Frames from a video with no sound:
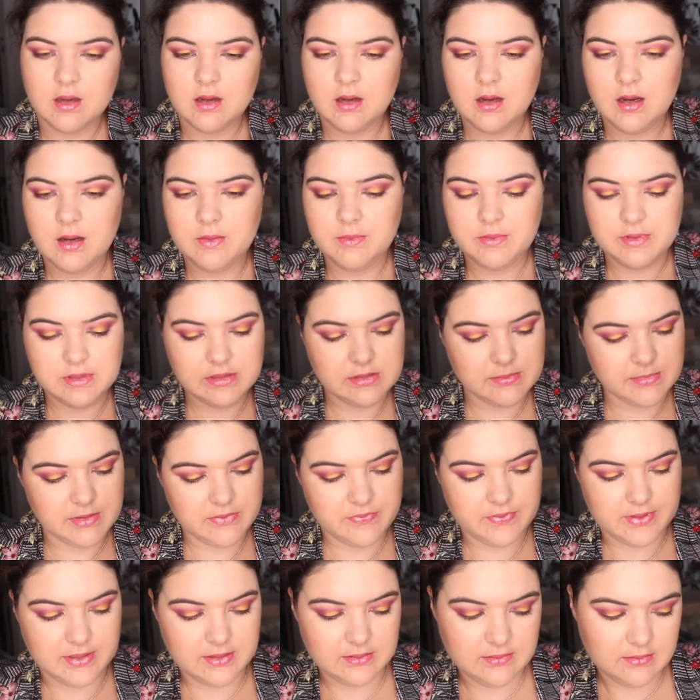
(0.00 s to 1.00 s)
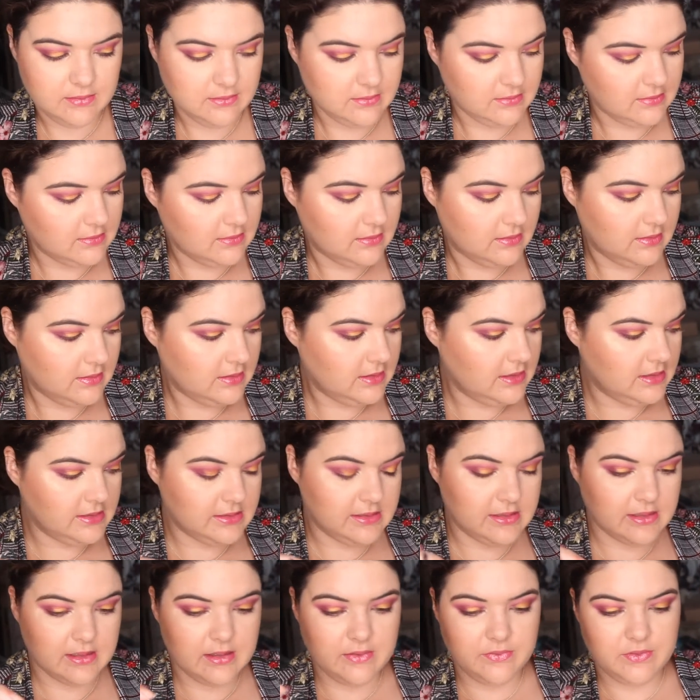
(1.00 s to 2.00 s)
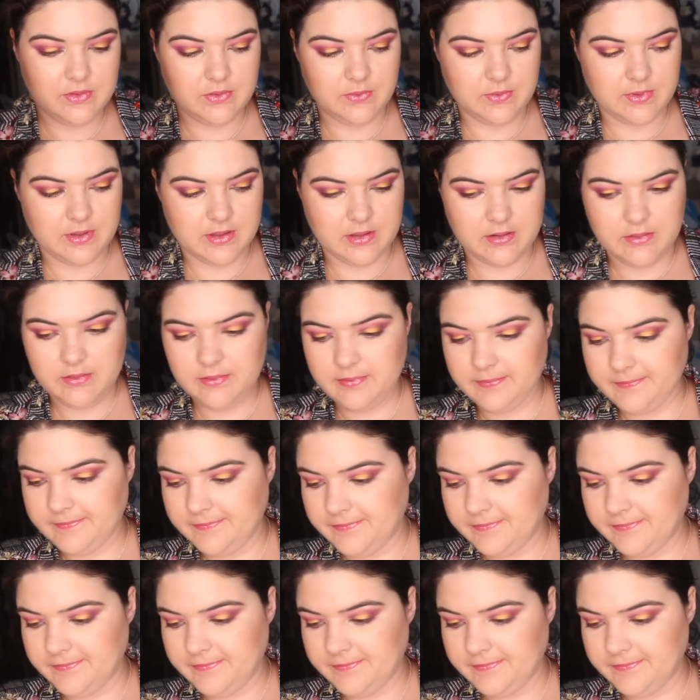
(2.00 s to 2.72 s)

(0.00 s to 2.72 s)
Alright, well this will be fun. Let's give it a whirl.